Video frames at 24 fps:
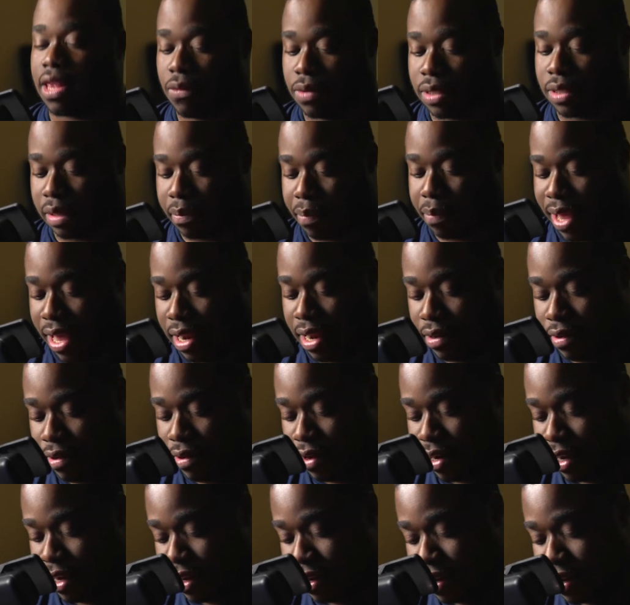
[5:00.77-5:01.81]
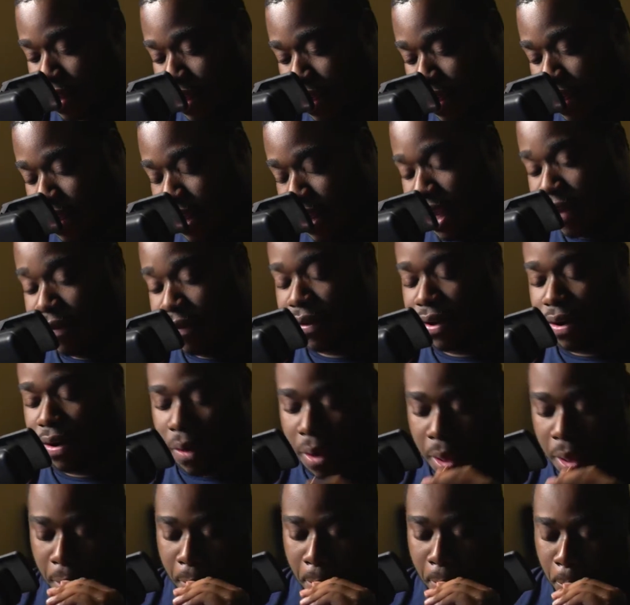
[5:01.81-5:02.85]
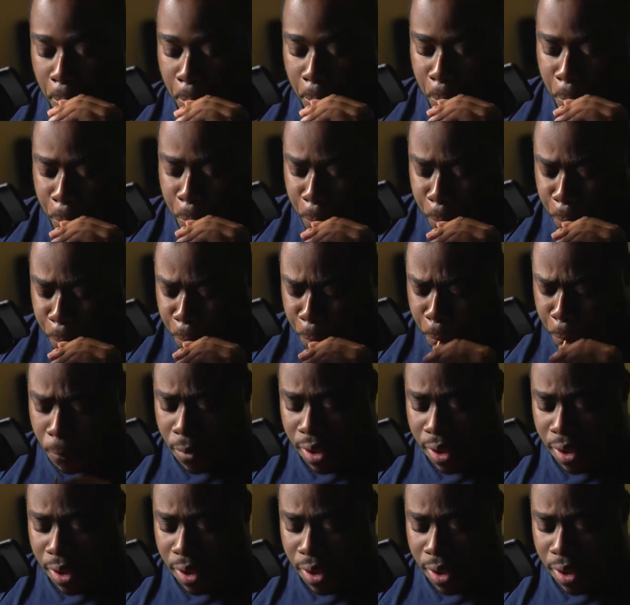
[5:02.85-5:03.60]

a panel on it. Even though I